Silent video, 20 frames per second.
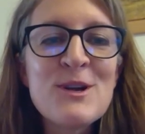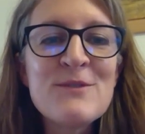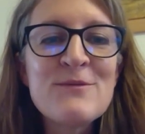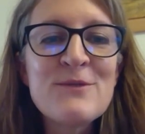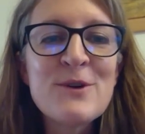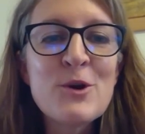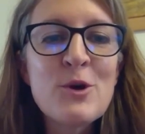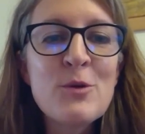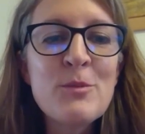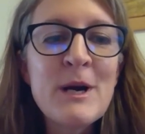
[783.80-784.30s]

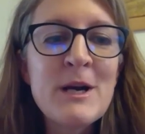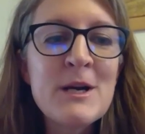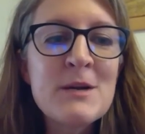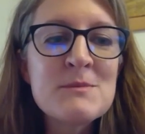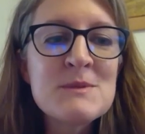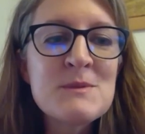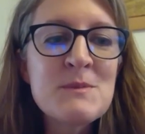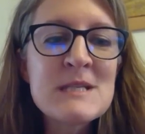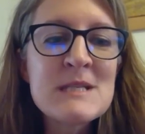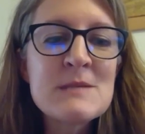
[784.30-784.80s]
for herbarium
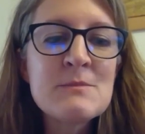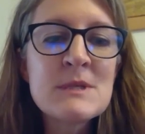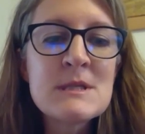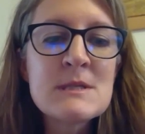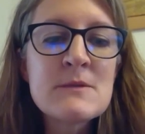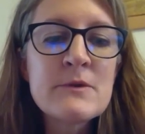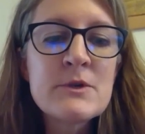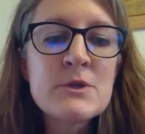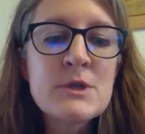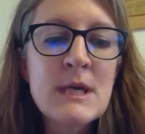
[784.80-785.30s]

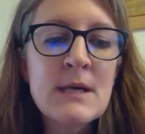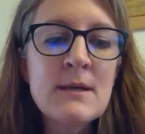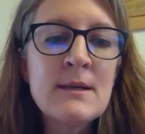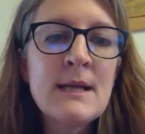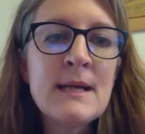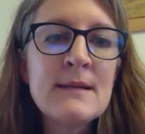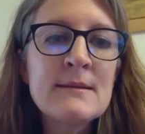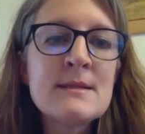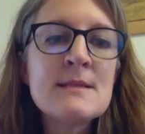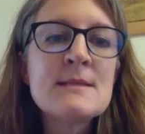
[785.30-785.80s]
specimens for Channel
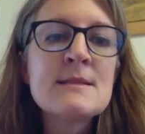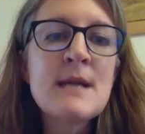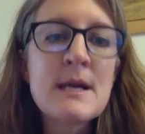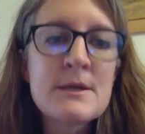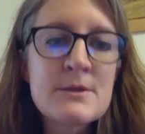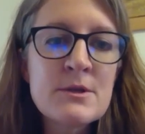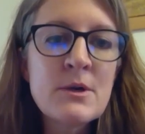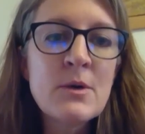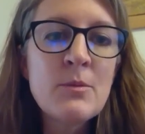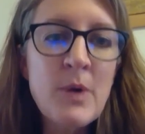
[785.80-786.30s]
Islands
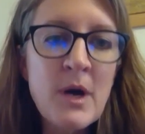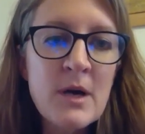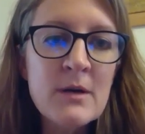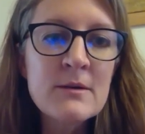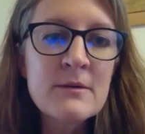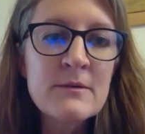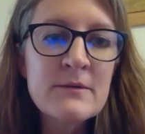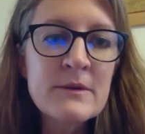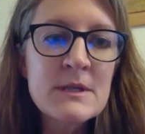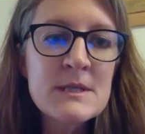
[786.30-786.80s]
National
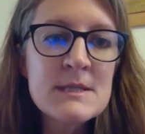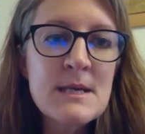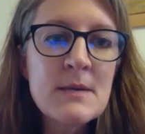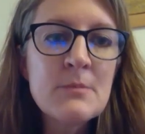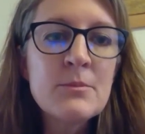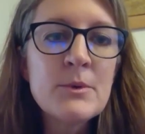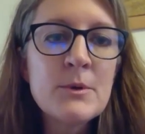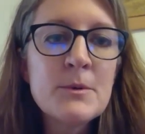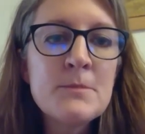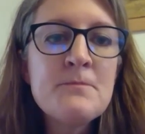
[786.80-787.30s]
Park, for
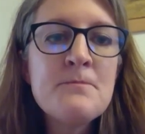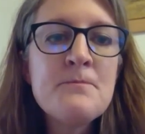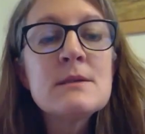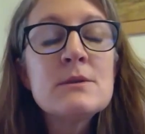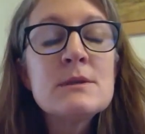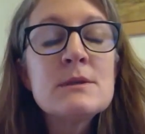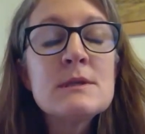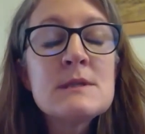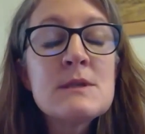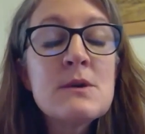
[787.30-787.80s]
example.
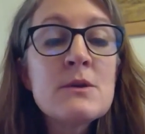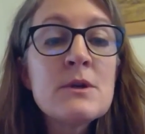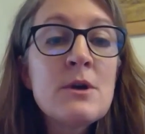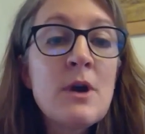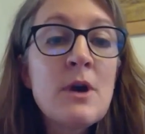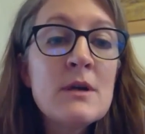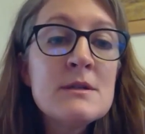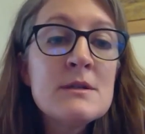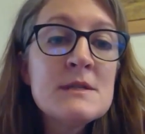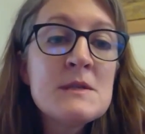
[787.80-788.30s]
So the
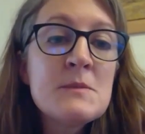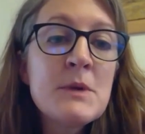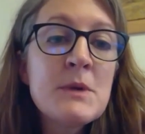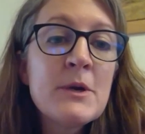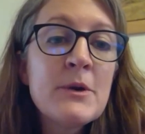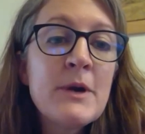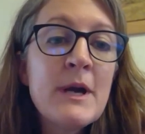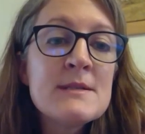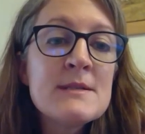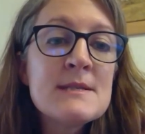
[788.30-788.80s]
garden's been
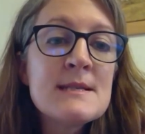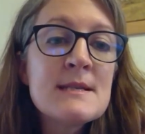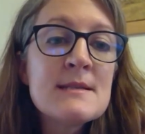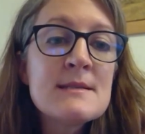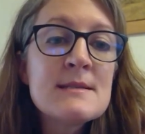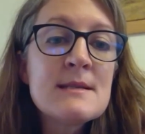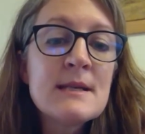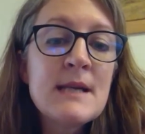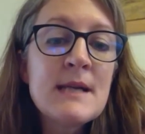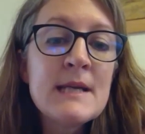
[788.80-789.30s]
around
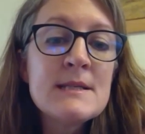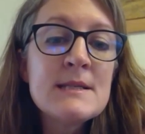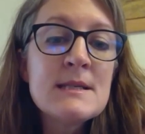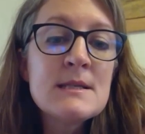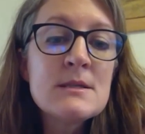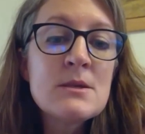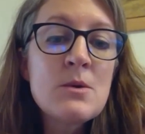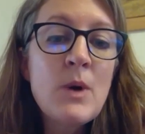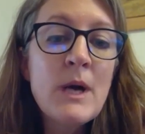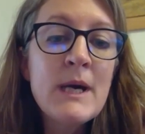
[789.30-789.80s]
since the
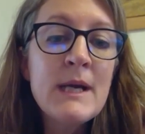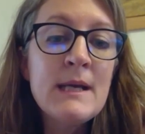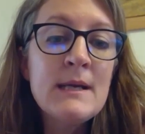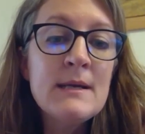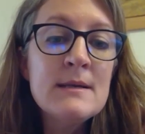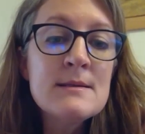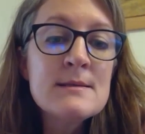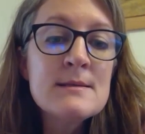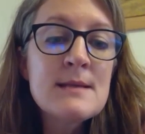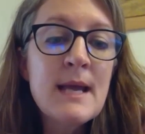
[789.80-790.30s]

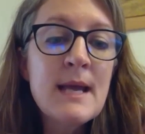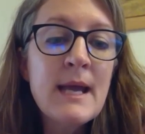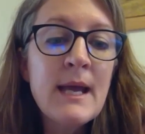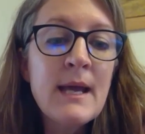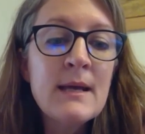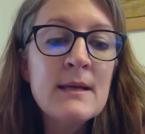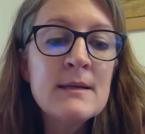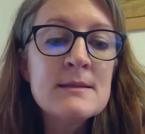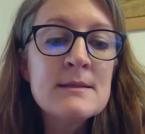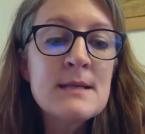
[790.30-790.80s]
1920s,
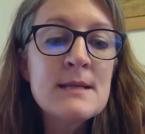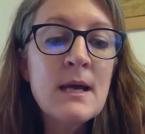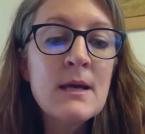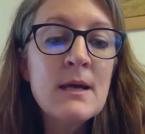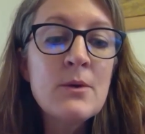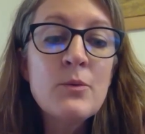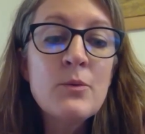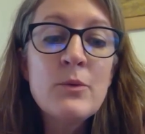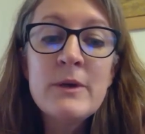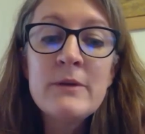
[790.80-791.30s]

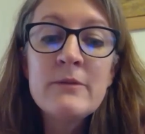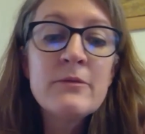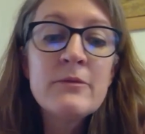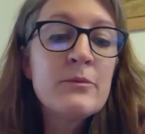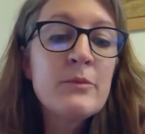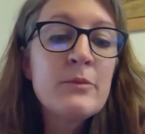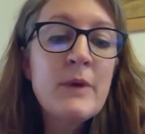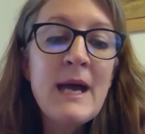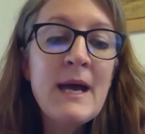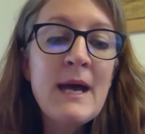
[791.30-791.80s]
and
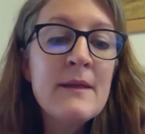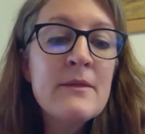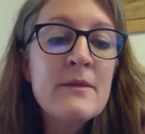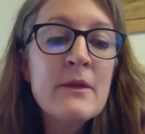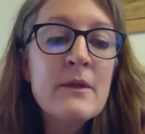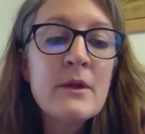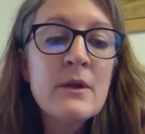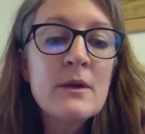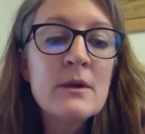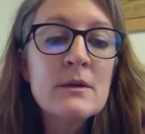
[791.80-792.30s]
we've had
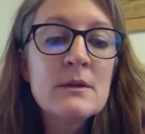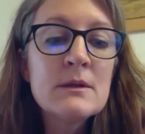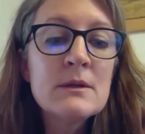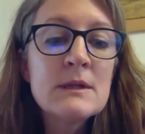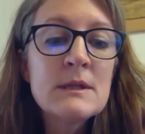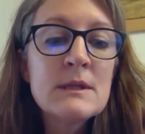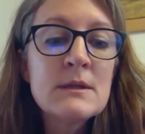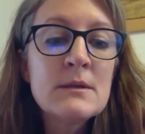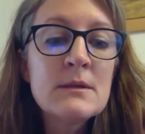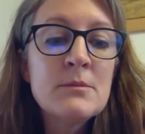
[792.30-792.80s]

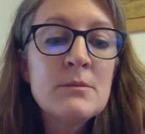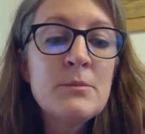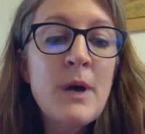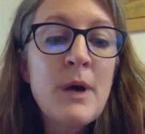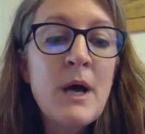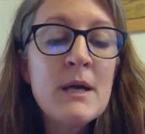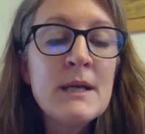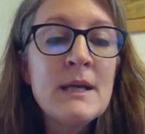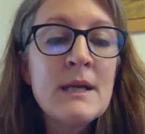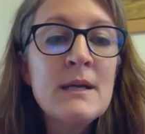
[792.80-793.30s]
the
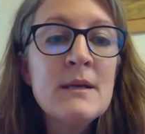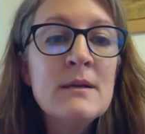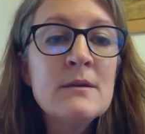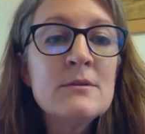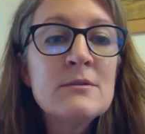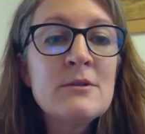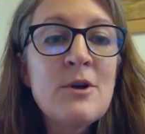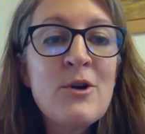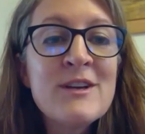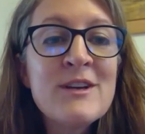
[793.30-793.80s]
botany
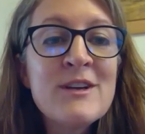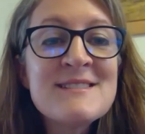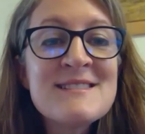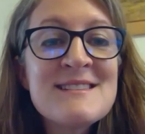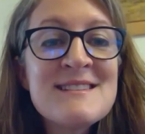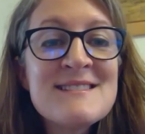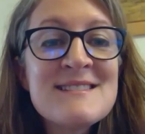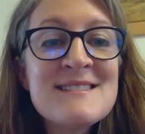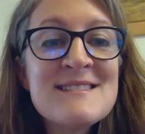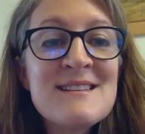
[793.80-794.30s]
going
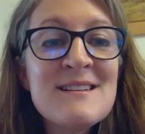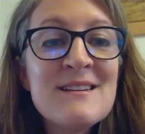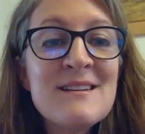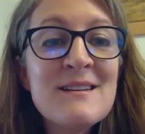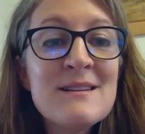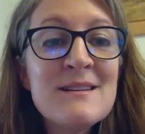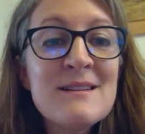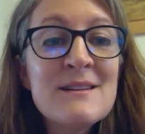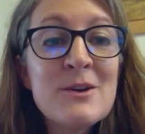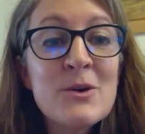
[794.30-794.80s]
since
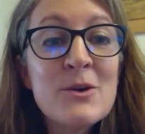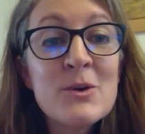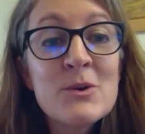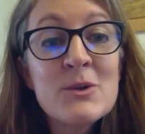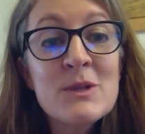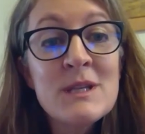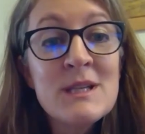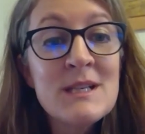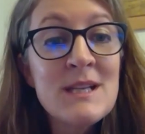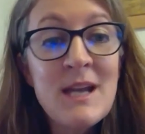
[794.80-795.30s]
the
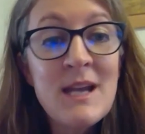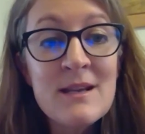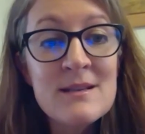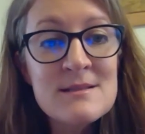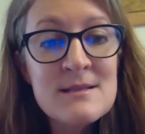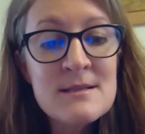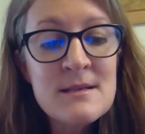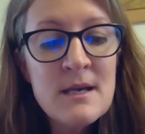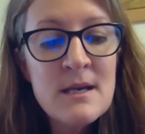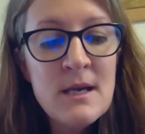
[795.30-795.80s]
early
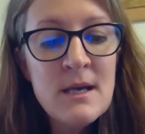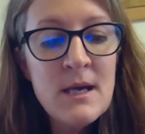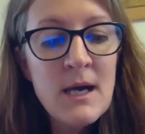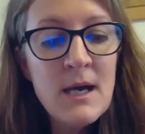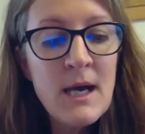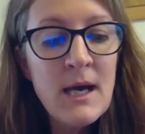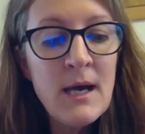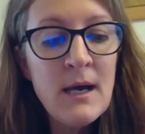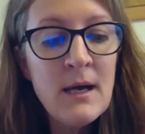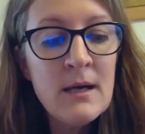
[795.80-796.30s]
days.
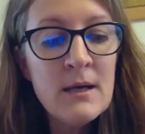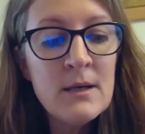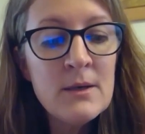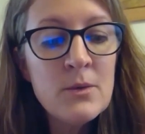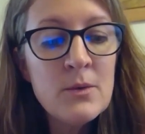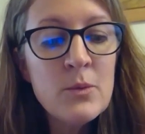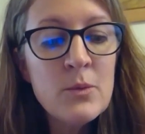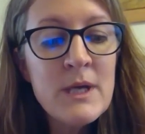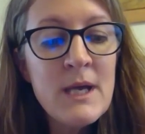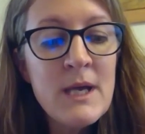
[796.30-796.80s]

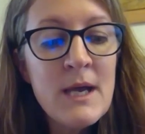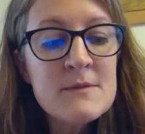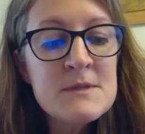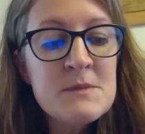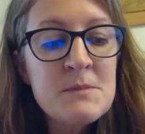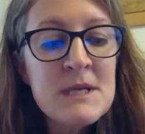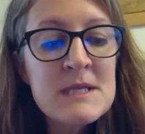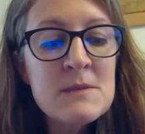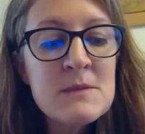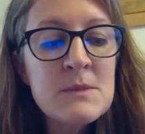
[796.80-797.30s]
We have
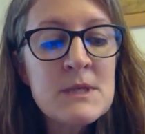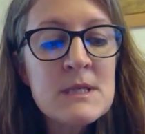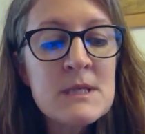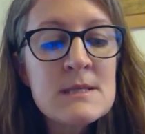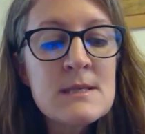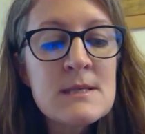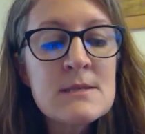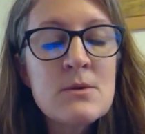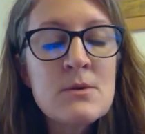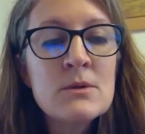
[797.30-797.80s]

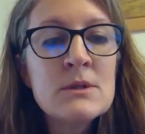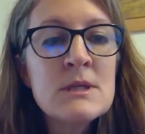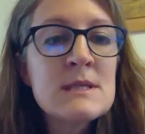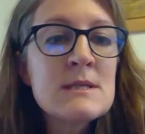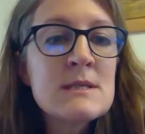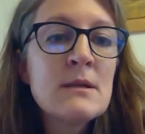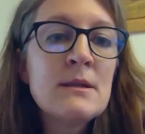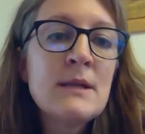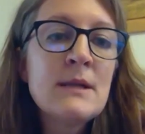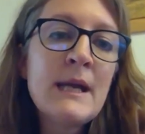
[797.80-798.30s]
specimens as old as
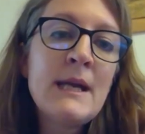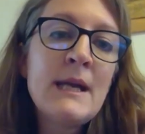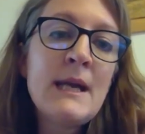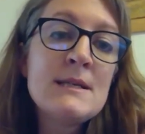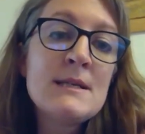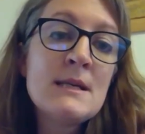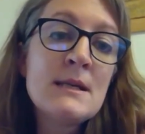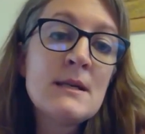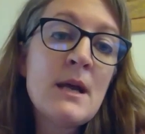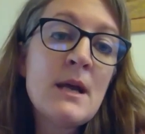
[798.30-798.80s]
the late
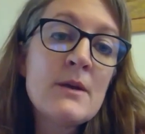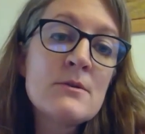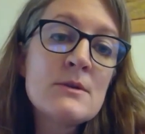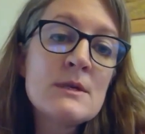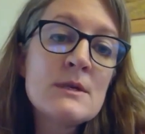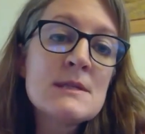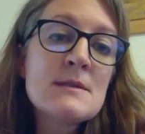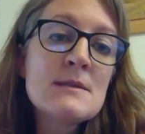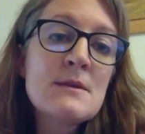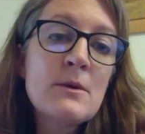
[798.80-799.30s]

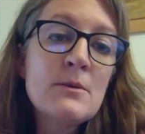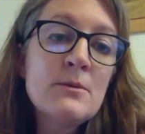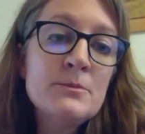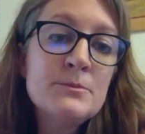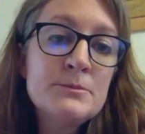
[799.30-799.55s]
1800s, though.